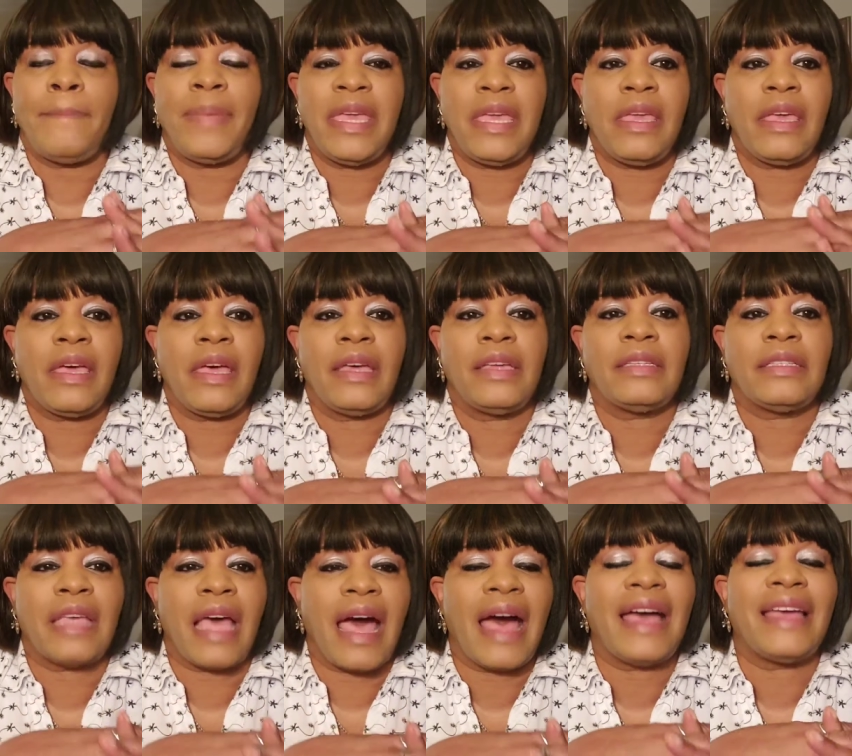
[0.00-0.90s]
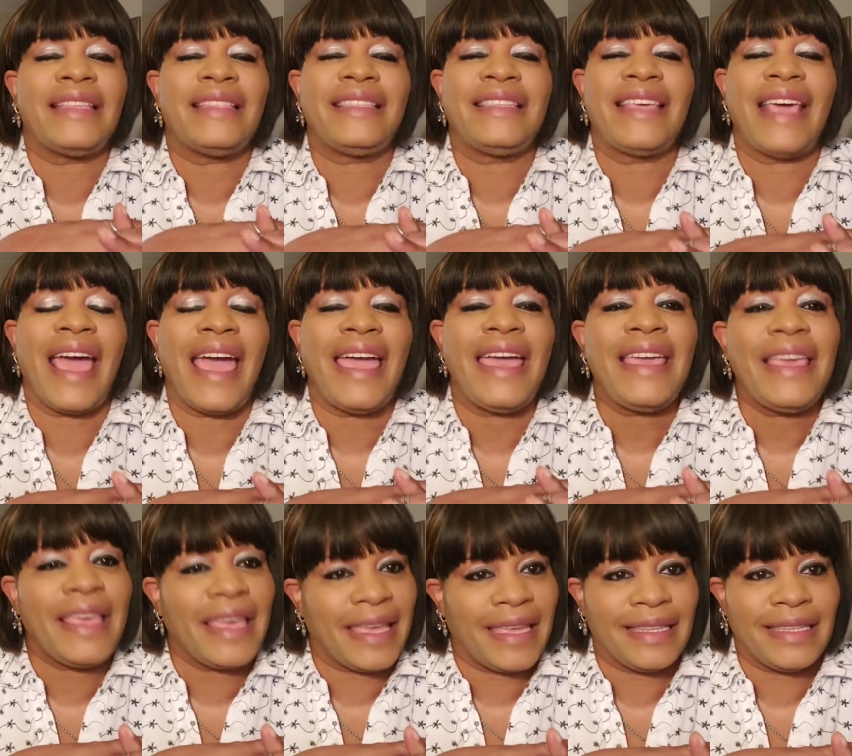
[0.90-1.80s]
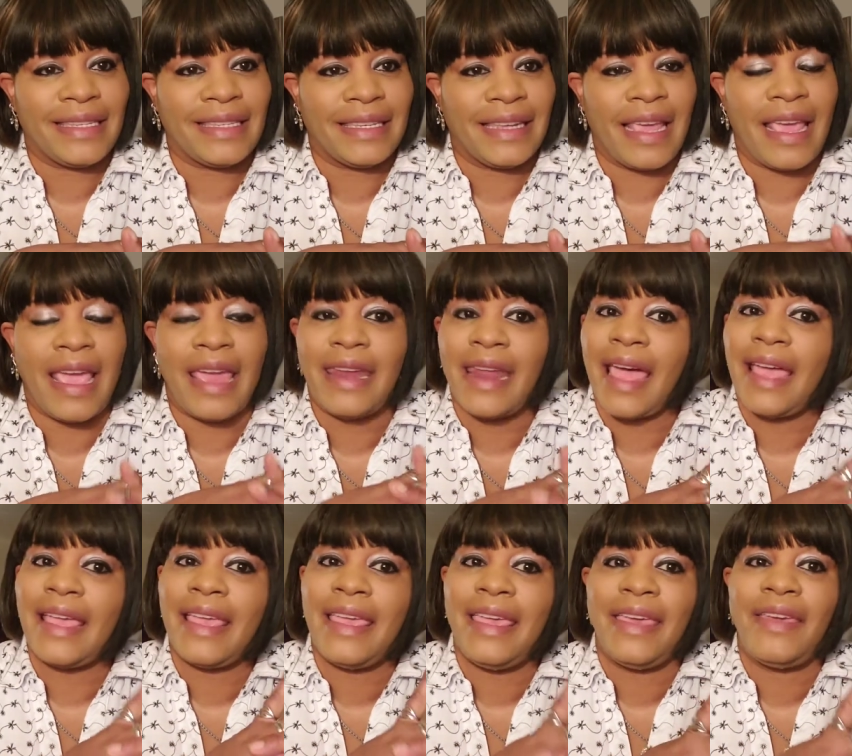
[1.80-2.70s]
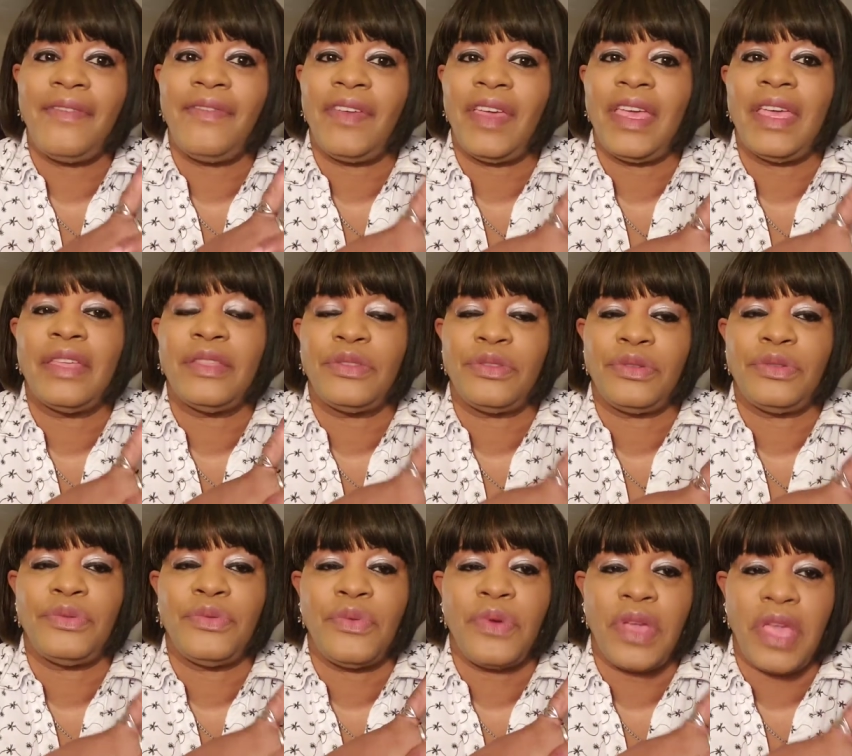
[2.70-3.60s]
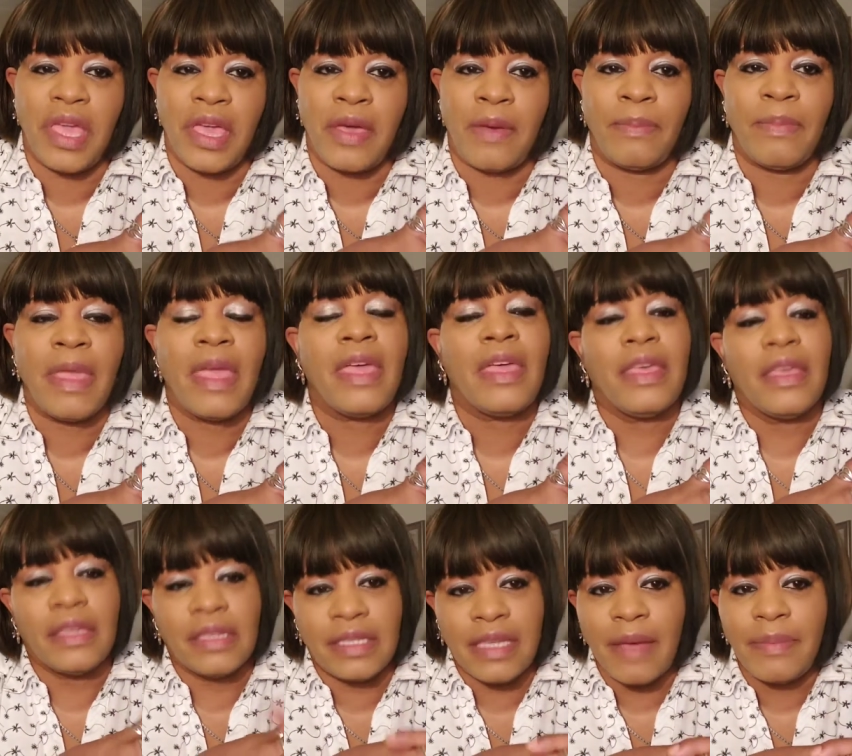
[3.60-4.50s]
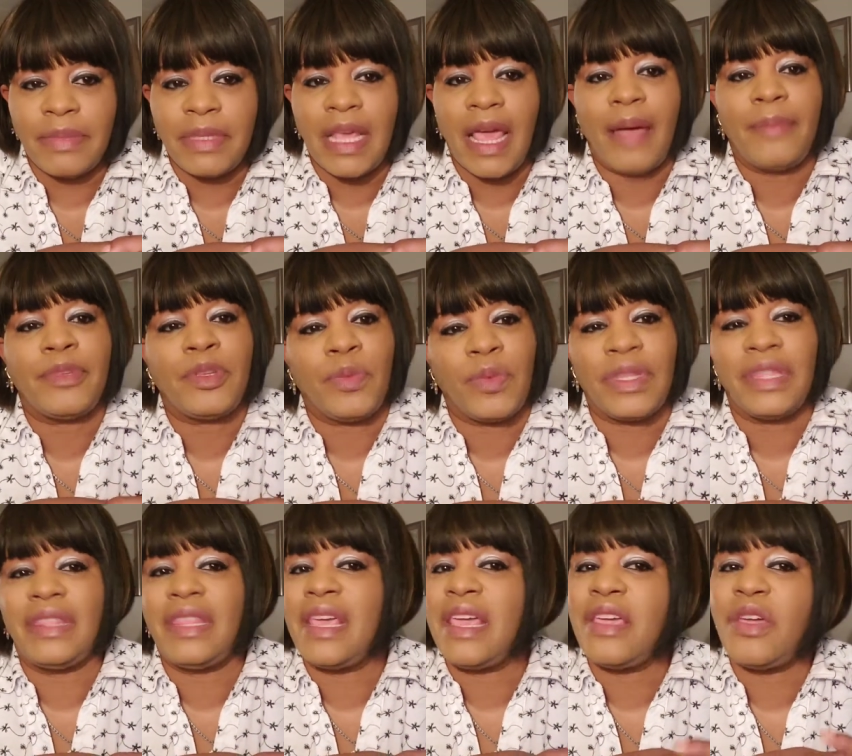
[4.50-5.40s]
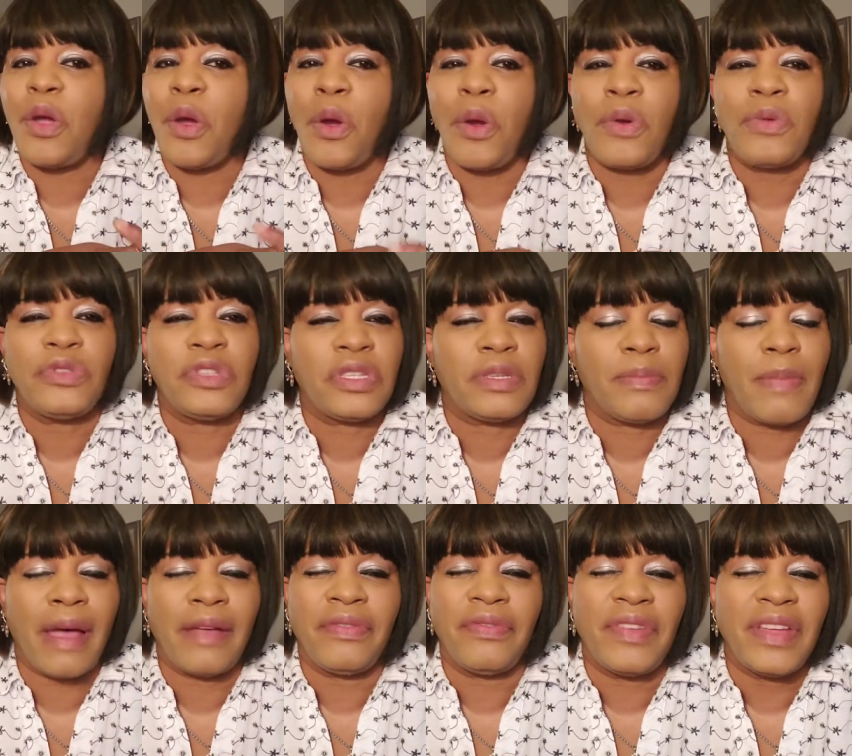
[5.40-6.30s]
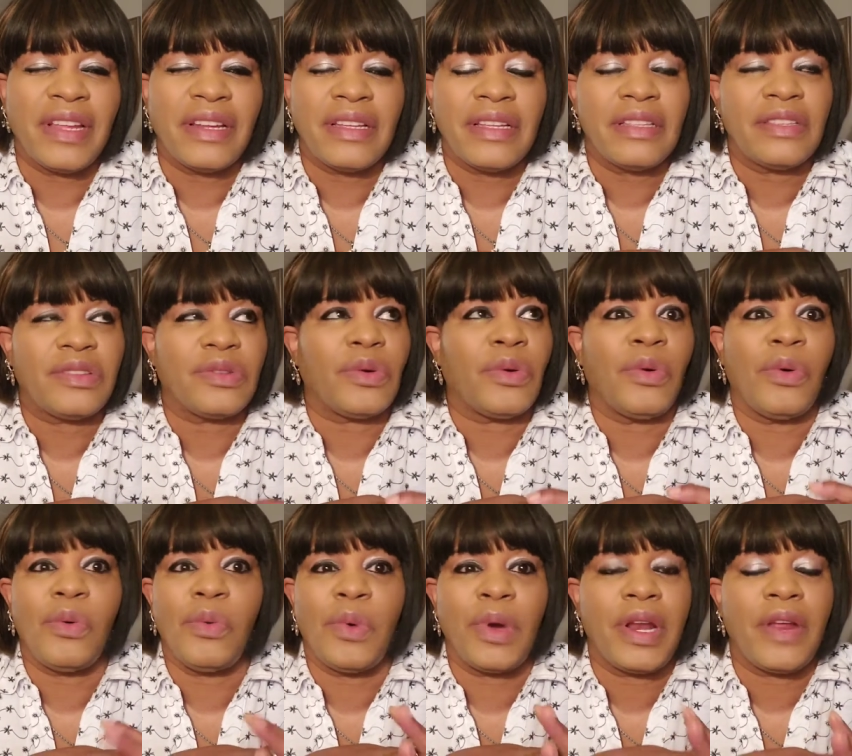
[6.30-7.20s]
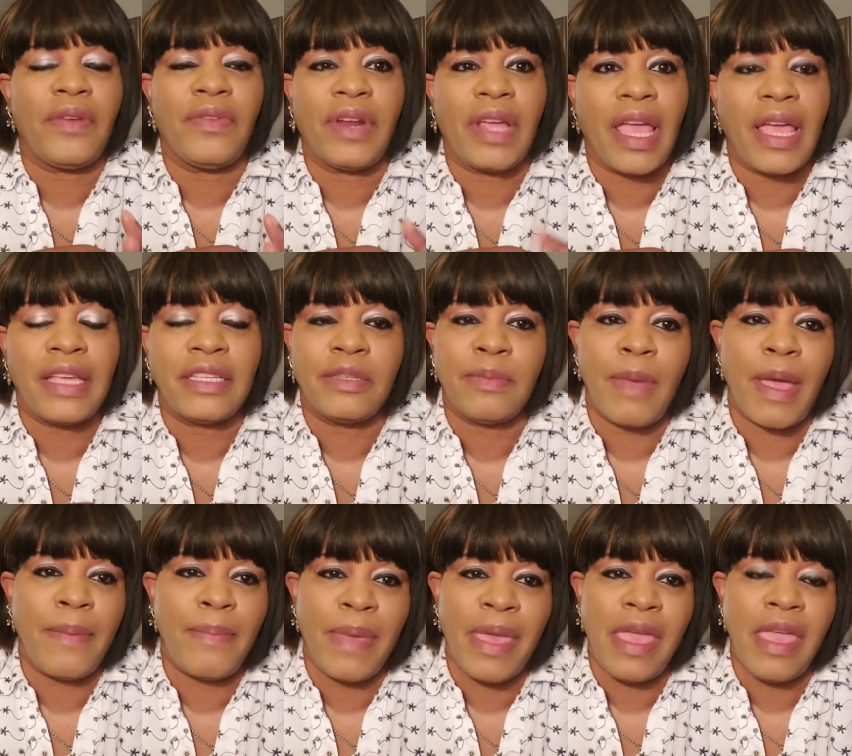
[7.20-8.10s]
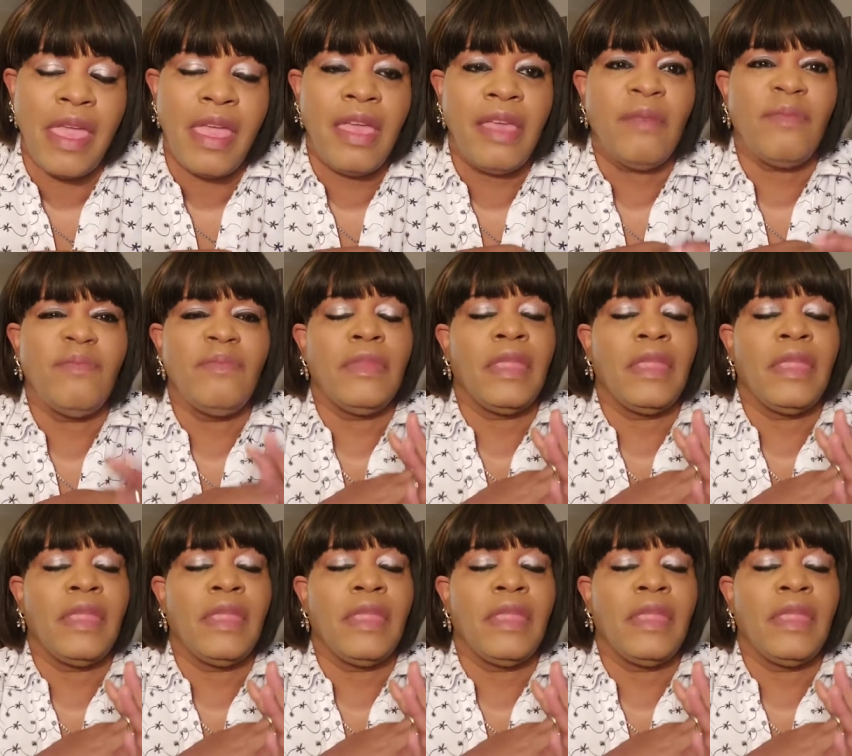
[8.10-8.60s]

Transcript: Because I take it and I give it to him. Sometimes when thing hurts my feelings or whatever the case may be,